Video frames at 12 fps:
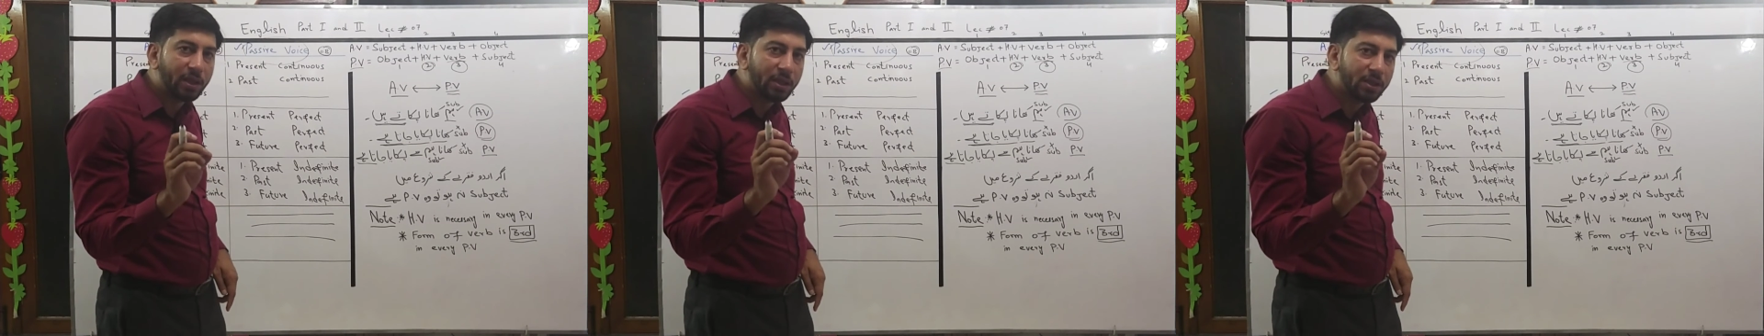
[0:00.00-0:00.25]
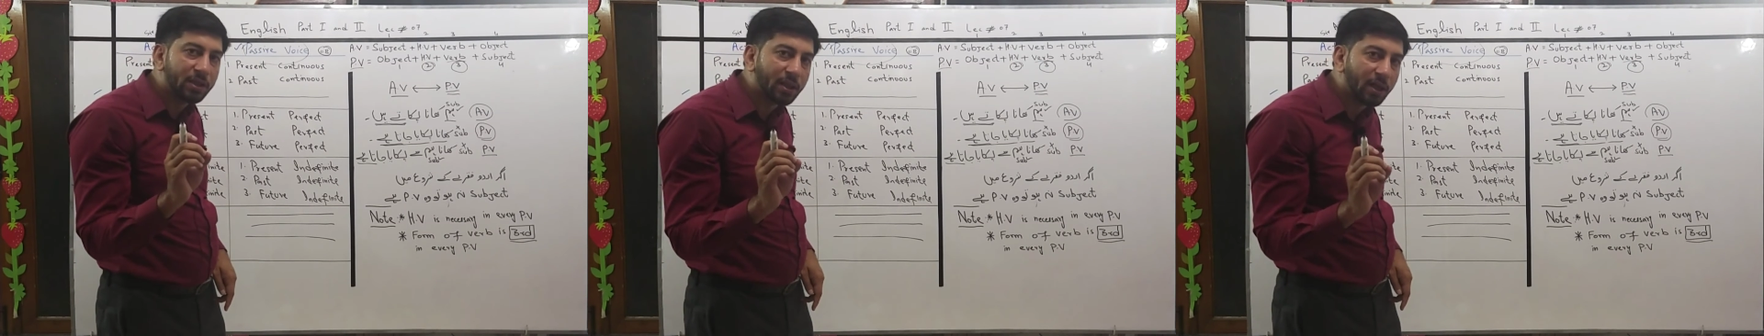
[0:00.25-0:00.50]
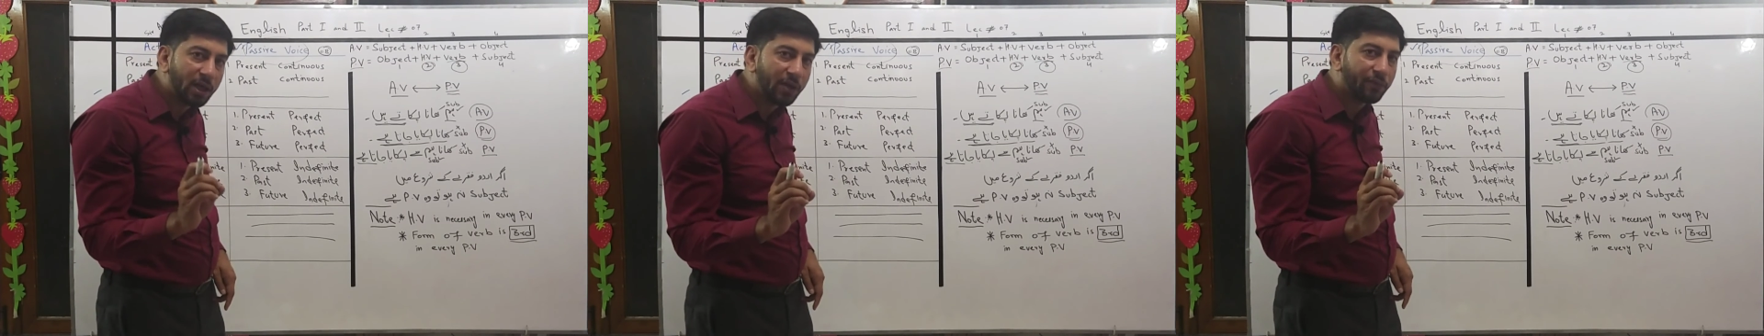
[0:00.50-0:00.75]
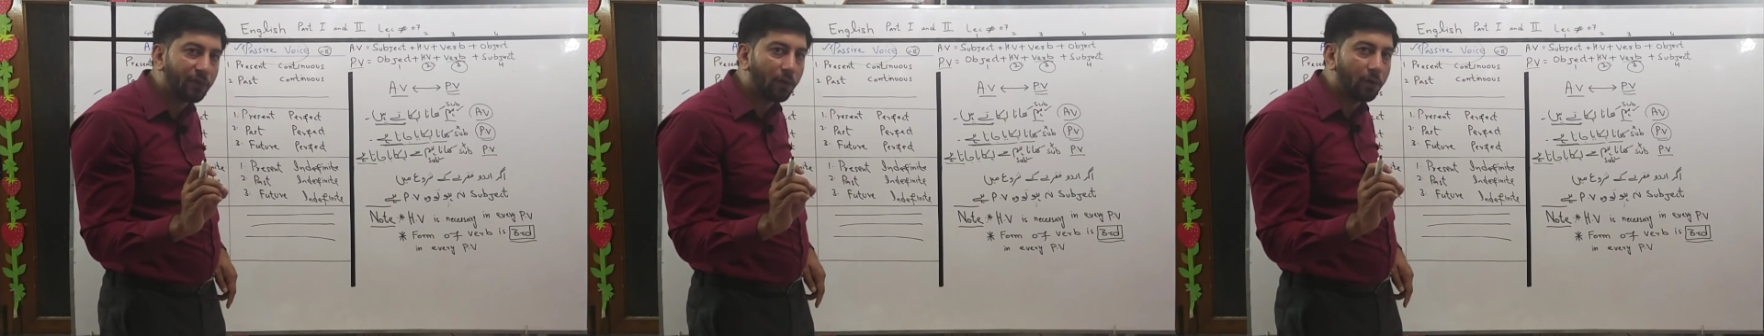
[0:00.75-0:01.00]
in third
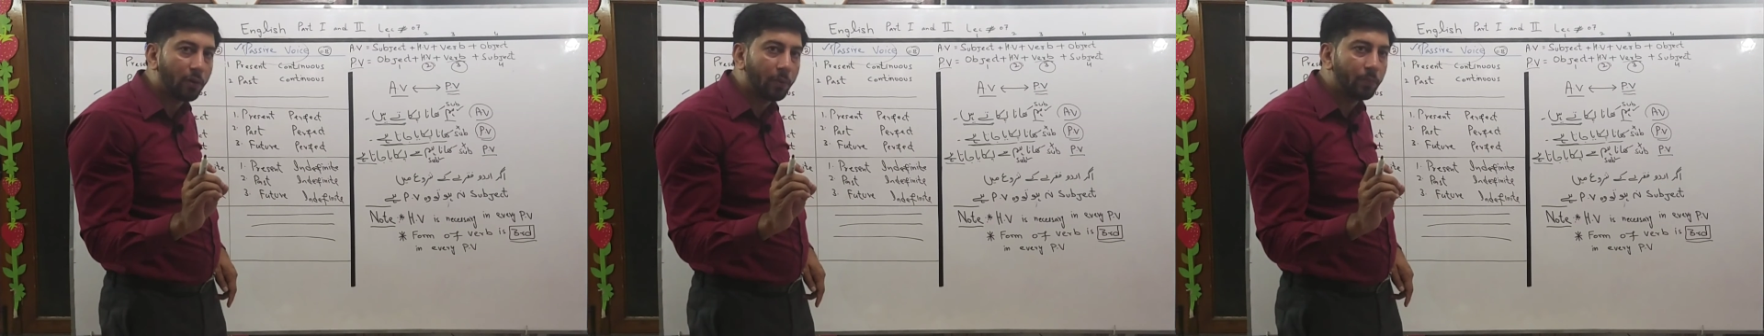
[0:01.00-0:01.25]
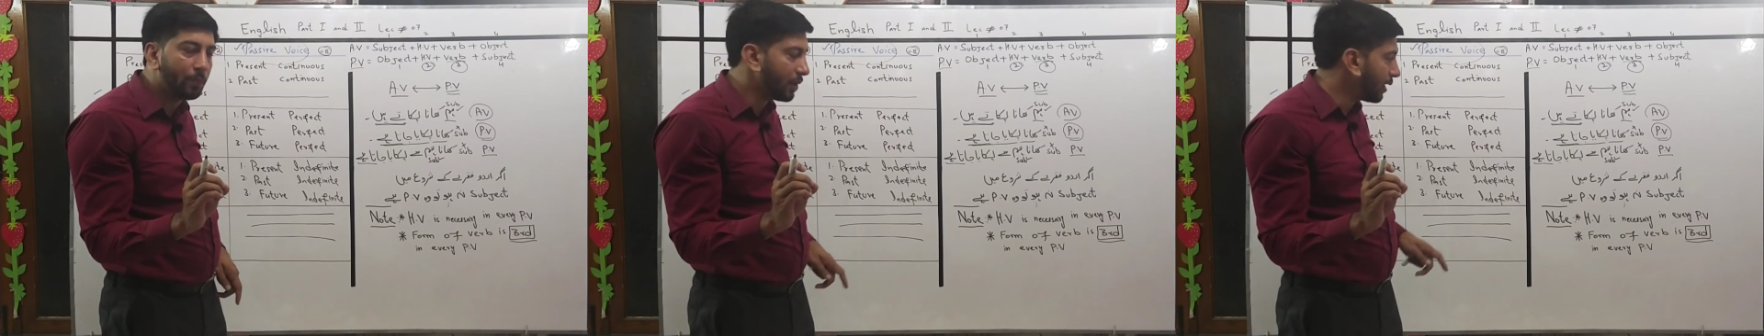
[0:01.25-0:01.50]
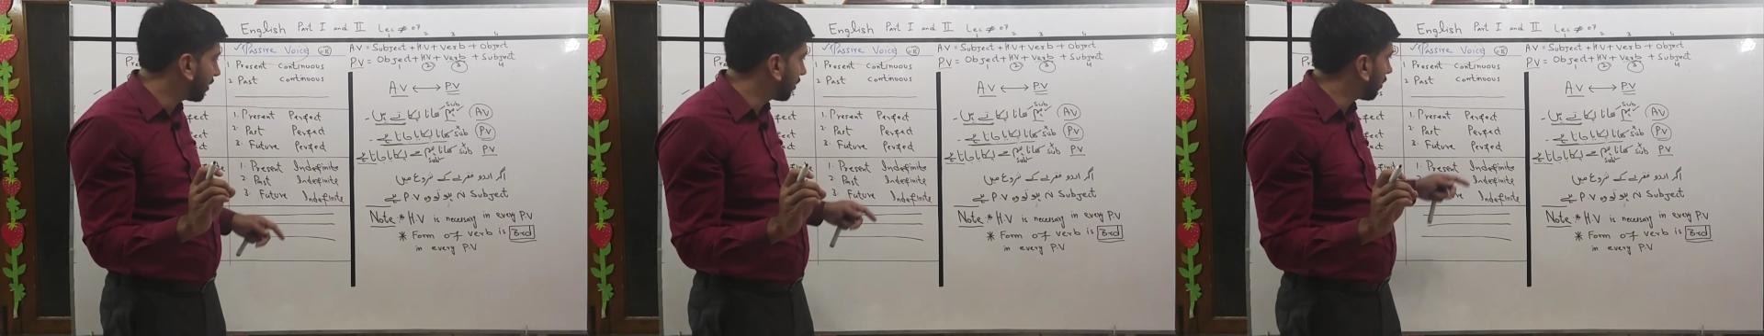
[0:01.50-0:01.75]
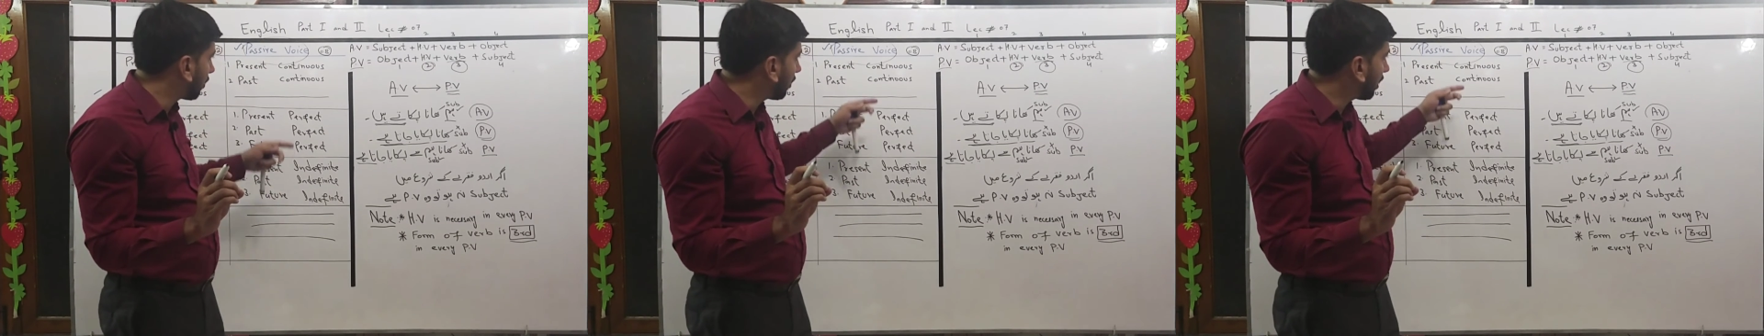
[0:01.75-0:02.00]
form in
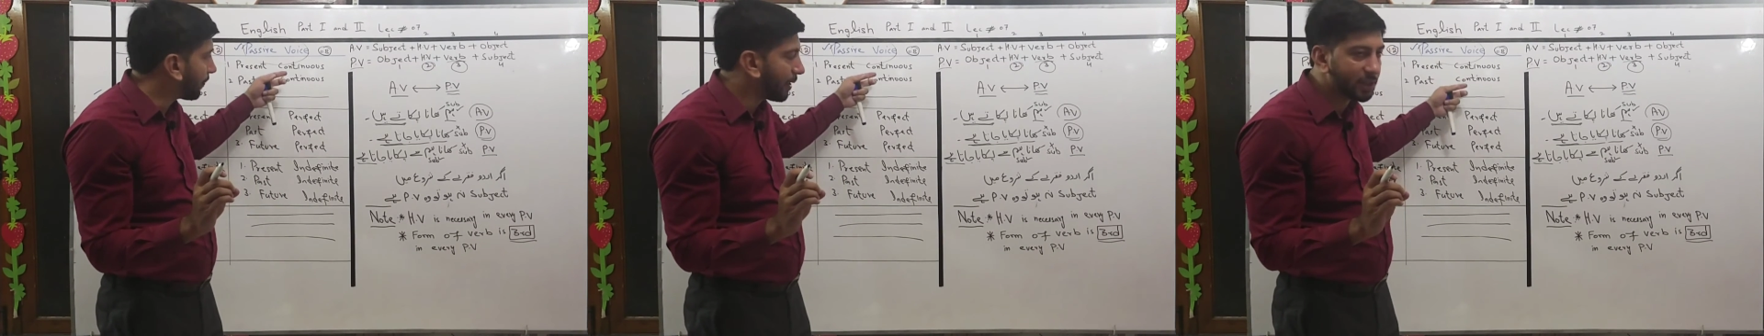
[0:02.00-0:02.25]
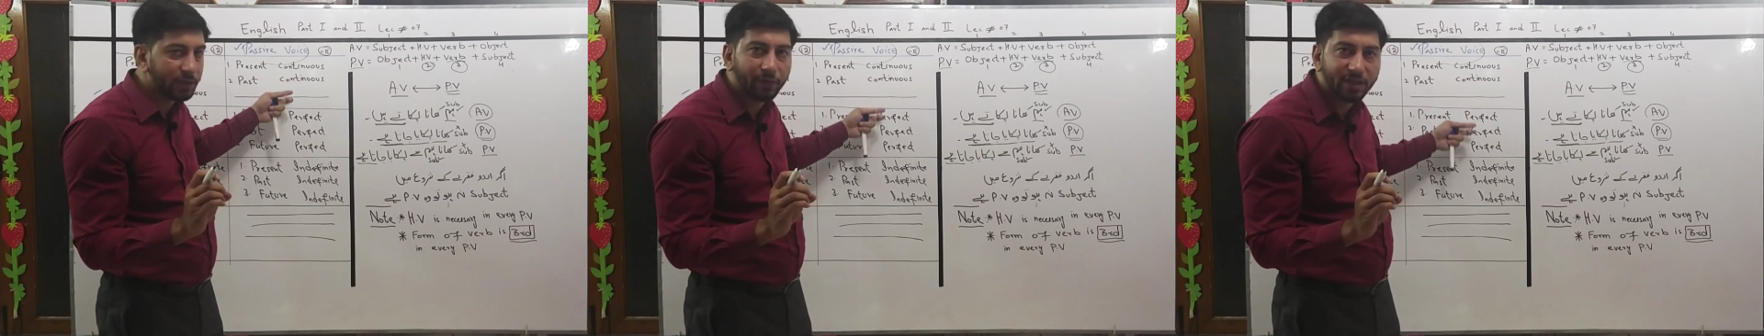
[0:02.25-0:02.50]
all passive